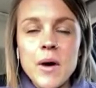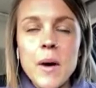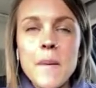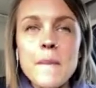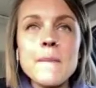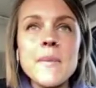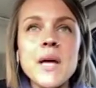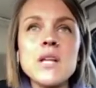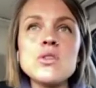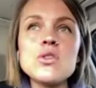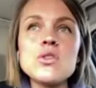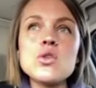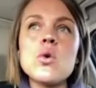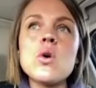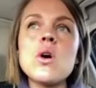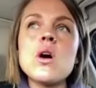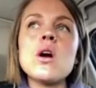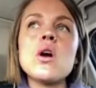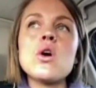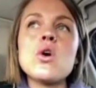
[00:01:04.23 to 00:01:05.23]
a
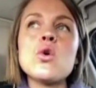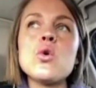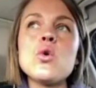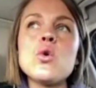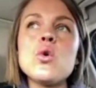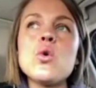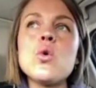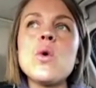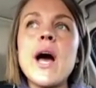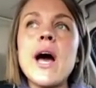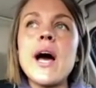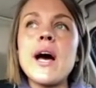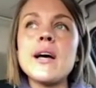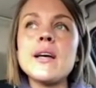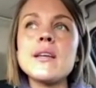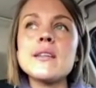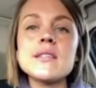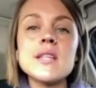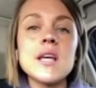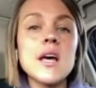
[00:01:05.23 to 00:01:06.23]
mentor who
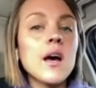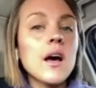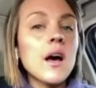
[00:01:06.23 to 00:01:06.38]
has